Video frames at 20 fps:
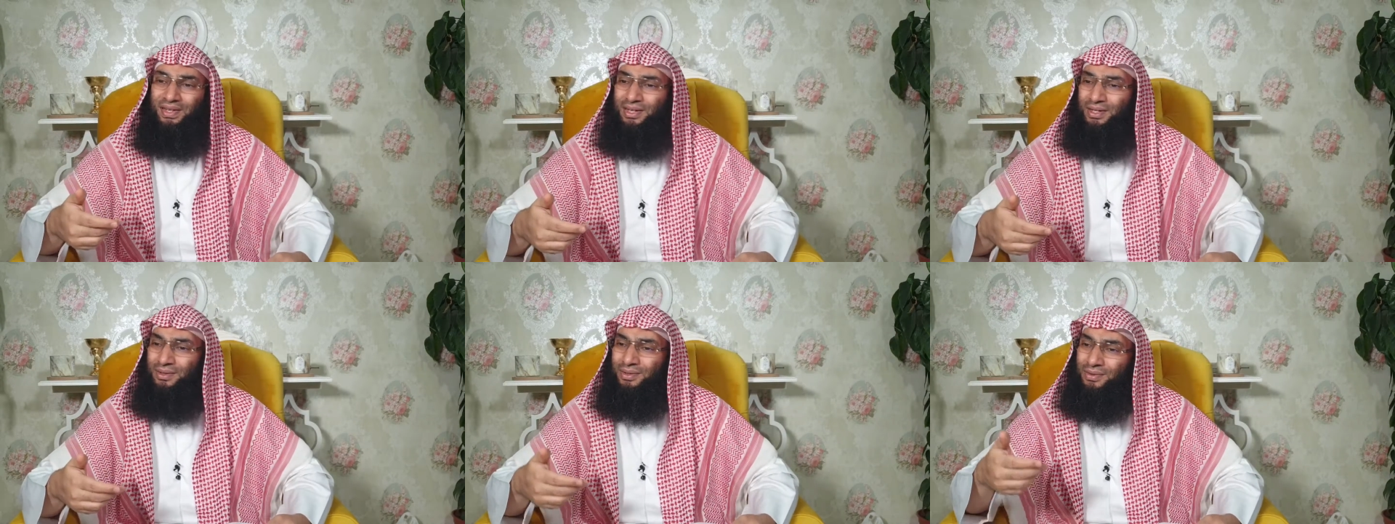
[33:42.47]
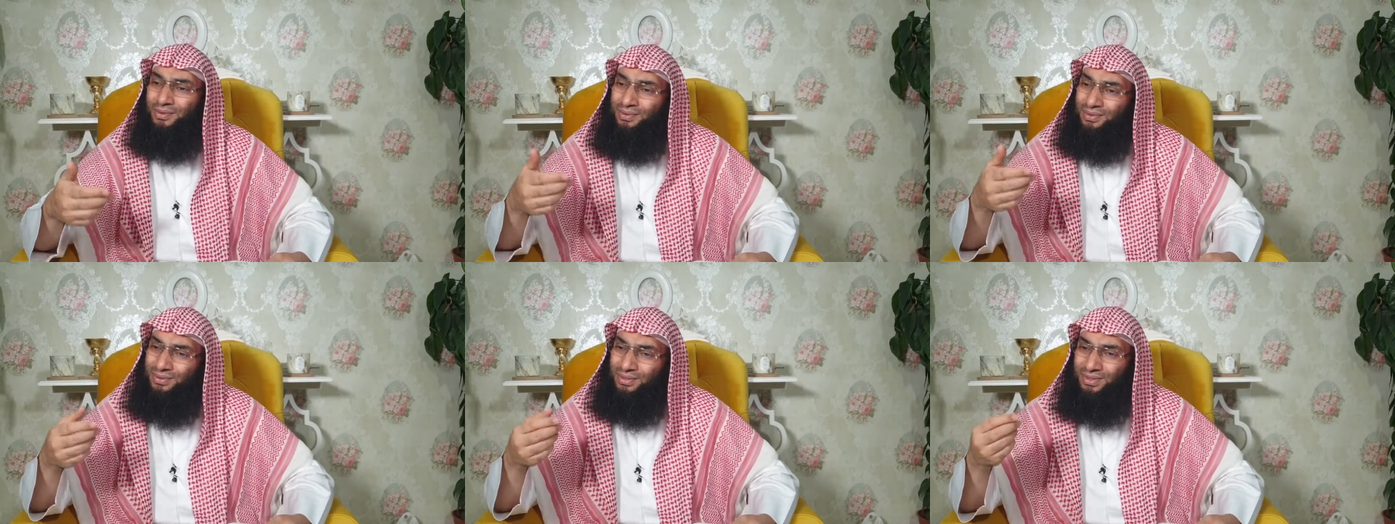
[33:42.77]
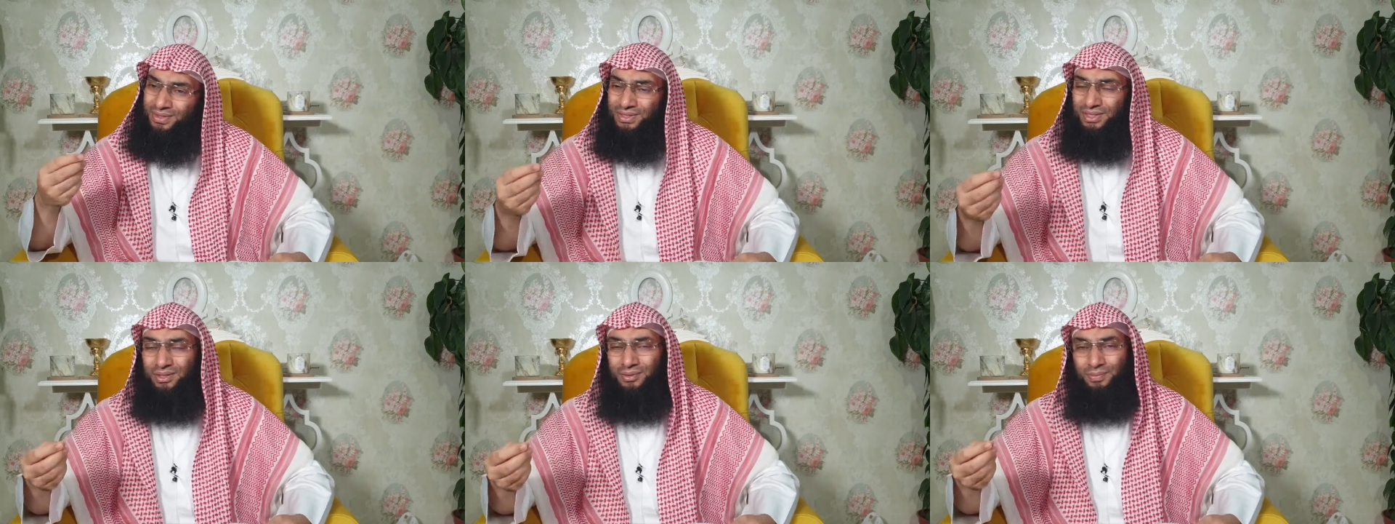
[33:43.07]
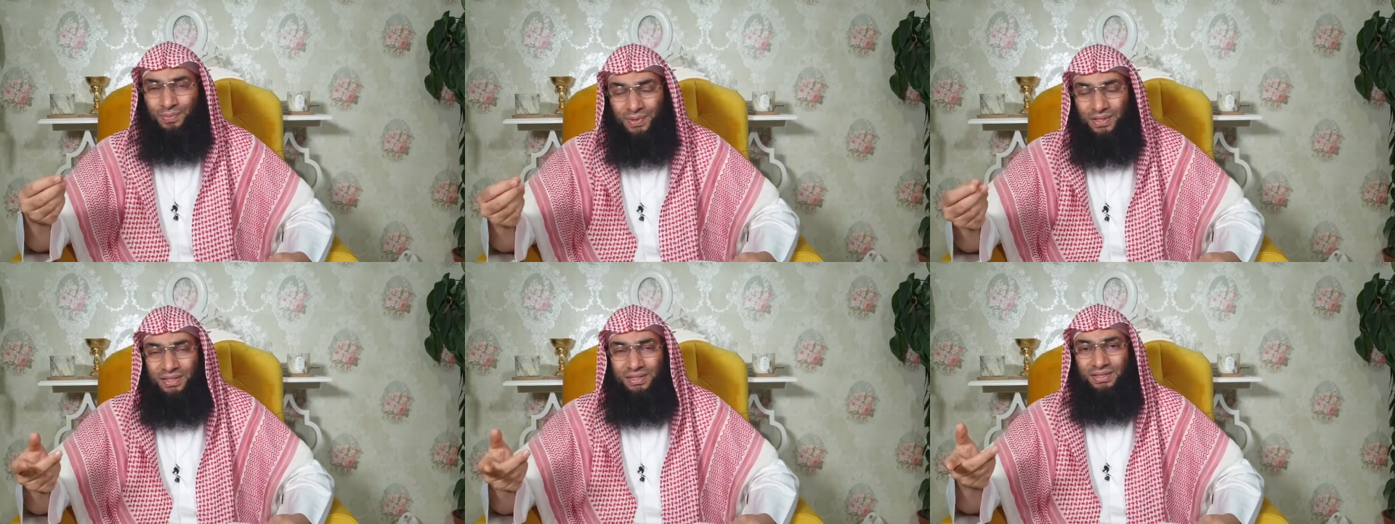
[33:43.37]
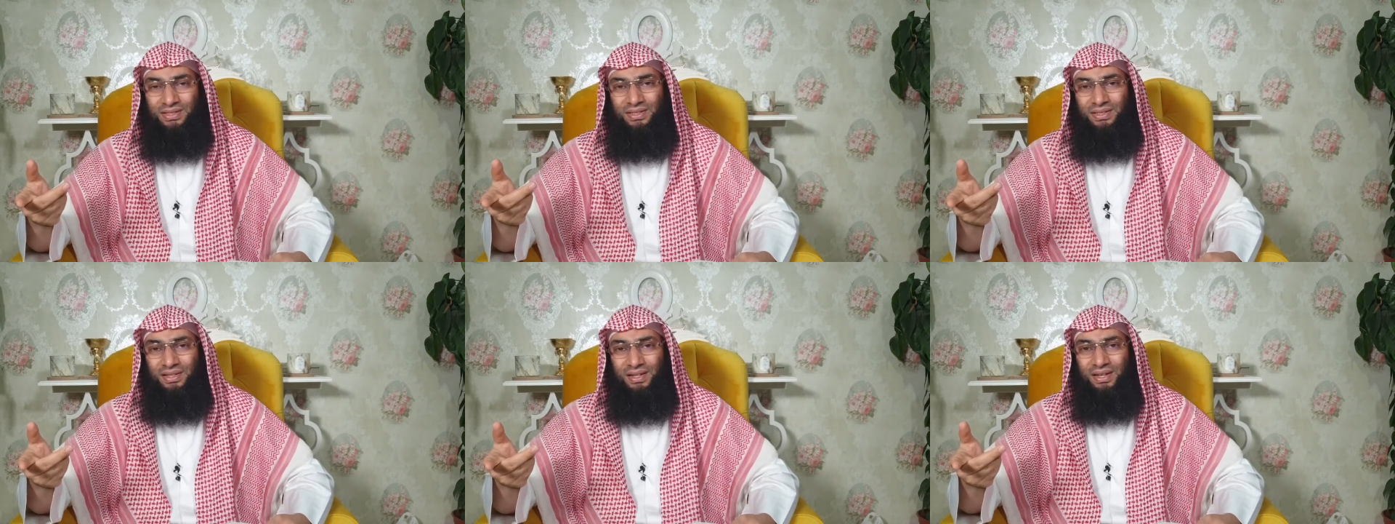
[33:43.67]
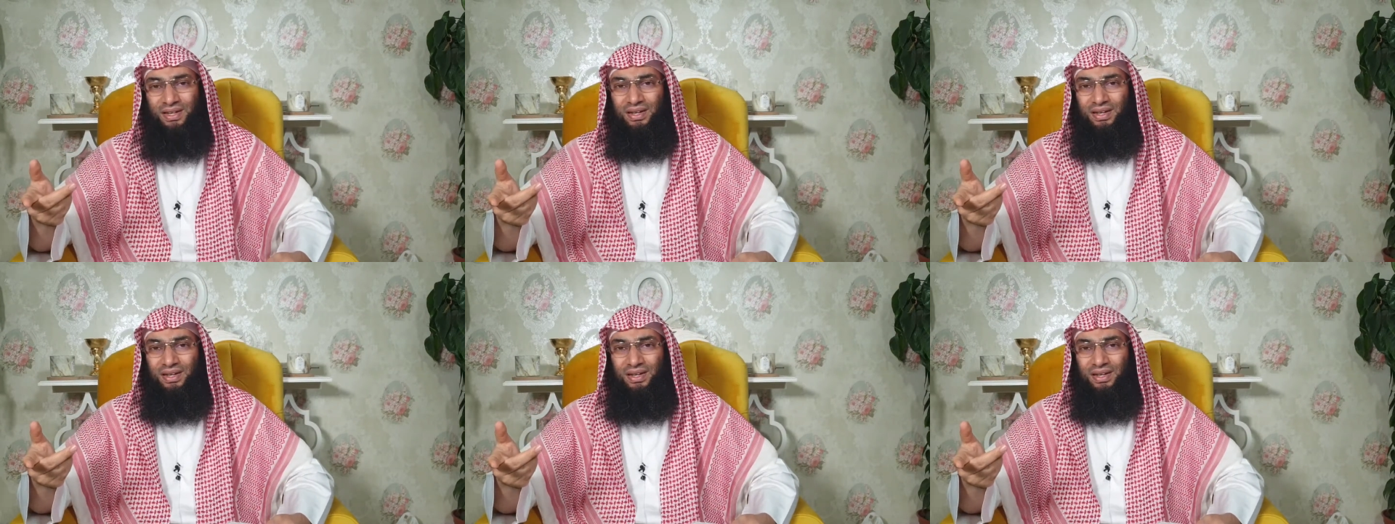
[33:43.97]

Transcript: Yani, oh son, please.